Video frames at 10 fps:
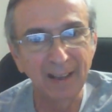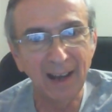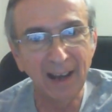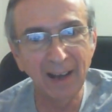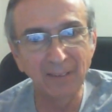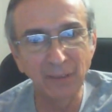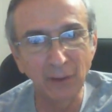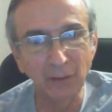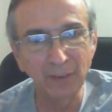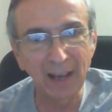have
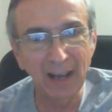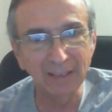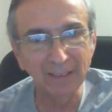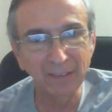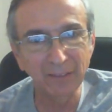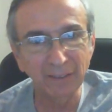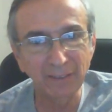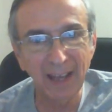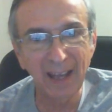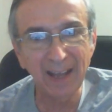no knowledge of
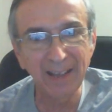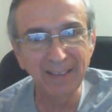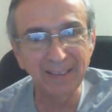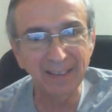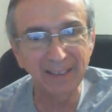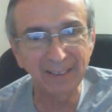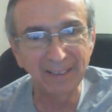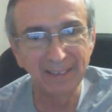anything.